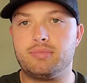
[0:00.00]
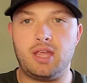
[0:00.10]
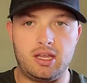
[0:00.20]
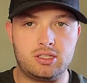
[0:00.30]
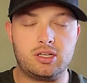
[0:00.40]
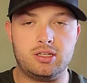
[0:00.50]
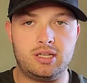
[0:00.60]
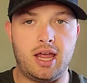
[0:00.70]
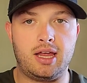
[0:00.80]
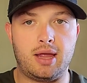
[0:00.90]
things could
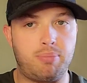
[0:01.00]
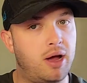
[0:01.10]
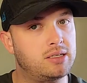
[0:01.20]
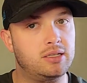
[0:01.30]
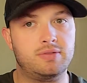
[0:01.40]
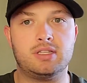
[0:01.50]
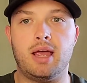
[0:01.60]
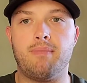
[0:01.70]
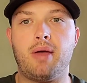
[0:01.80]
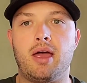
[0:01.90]
take a positive
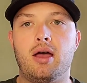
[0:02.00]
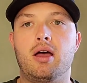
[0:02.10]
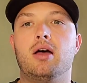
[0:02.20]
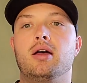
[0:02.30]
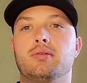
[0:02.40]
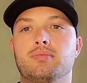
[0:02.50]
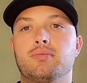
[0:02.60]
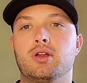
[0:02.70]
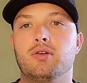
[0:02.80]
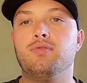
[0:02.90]
step
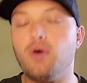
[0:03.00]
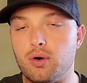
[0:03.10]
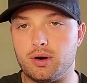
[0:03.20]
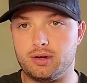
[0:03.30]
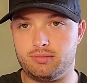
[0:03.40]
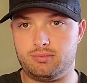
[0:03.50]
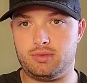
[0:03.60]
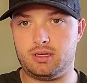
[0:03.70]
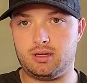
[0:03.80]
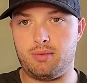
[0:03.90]
forward.
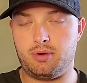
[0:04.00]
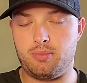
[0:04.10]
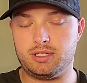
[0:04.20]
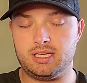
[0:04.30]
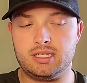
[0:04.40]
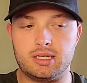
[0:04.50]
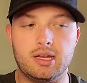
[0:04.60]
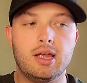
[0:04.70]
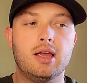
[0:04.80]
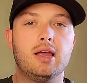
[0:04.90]
this upcoming season.
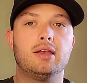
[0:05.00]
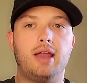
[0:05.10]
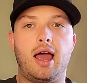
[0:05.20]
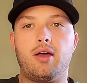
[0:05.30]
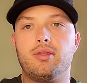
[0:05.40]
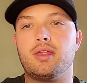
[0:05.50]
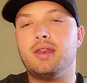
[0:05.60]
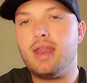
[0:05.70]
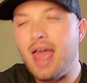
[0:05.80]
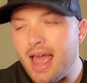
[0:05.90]
Now, the
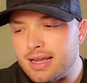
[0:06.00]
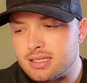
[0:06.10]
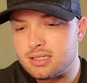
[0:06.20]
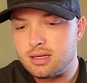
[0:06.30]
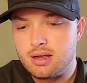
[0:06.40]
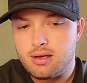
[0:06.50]
next